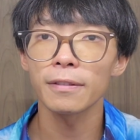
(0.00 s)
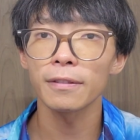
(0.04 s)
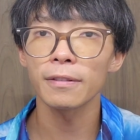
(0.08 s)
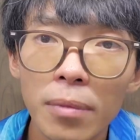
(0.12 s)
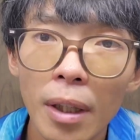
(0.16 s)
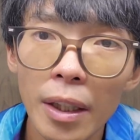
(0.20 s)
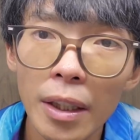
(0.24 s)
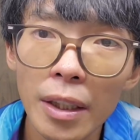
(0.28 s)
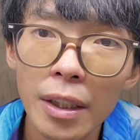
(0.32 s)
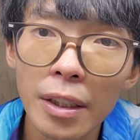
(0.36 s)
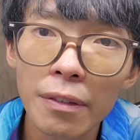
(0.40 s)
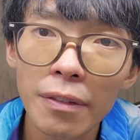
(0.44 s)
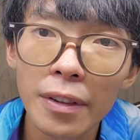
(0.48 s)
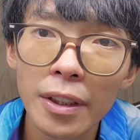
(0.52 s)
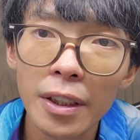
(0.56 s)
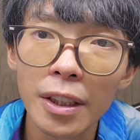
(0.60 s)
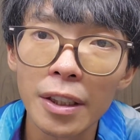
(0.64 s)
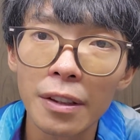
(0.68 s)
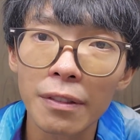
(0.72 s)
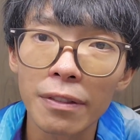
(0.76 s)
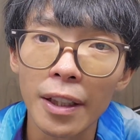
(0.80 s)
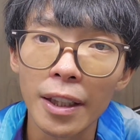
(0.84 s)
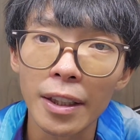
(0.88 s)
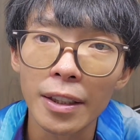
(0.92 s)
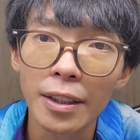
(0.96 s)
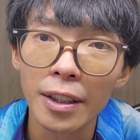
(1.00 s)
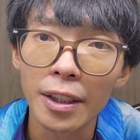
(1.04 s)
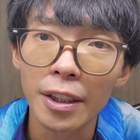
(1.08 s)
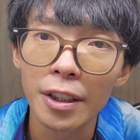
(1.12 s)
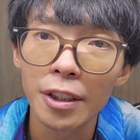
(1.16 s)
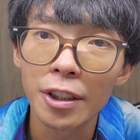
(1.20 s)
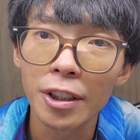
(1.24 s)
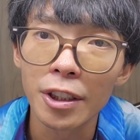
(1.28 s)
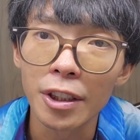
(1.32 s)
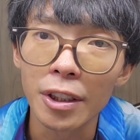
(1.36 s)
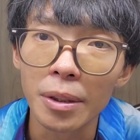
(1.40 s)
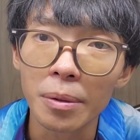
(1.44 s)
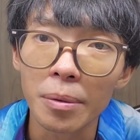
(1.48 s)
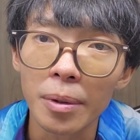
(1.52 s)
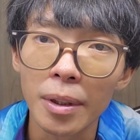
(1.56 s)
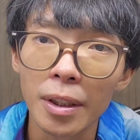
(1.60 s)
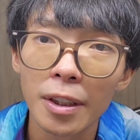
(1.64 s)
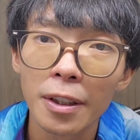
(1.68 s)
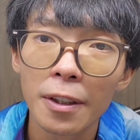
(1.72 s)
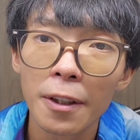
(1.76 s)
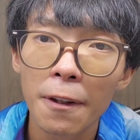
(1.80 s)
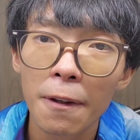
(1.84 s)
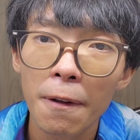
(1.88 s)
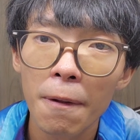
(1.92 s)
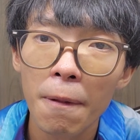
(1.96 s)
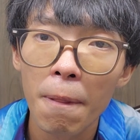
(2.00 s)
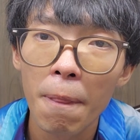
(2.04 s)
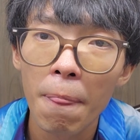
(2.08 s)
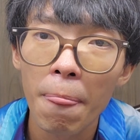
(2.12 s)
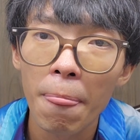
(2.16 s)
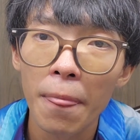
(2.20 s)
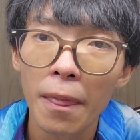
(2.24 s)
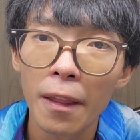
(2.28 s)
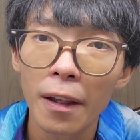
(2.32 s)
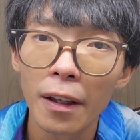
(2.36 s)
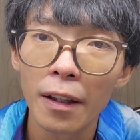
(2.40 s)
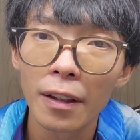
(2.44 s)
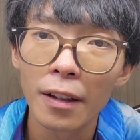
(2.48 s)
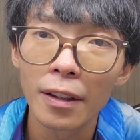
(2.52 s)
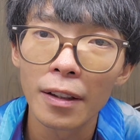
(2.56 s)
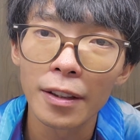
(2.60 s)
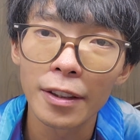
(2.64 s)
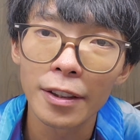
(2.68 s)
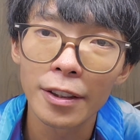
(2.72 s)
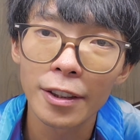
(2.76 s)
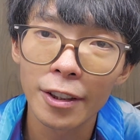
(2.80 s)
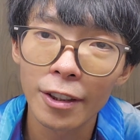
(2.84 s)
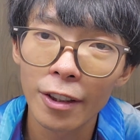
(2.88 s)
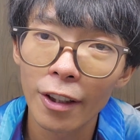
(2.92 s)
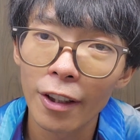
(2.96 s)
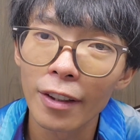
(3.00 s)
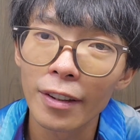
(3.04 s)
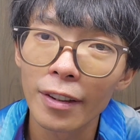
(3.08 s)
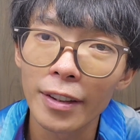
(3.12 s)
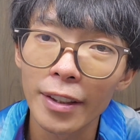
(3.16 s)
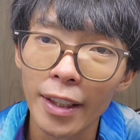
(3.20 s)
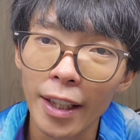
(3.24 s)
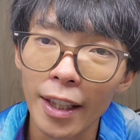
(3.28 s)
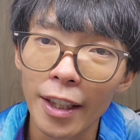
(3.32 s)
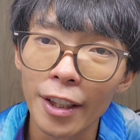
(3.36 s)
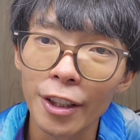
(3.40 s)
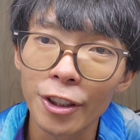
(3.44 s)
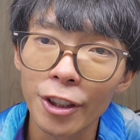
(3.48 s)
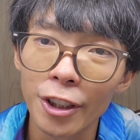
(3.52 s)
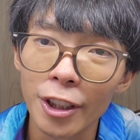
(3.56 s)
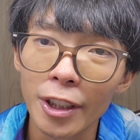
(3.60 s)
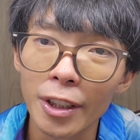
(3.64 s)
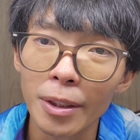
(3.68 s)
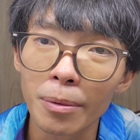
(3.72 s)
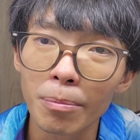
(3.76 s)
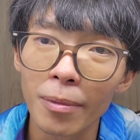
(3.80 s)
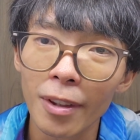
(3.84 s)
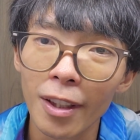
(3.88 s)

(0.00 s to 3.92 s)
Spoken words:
But even if I say cheap, it's not that cheap.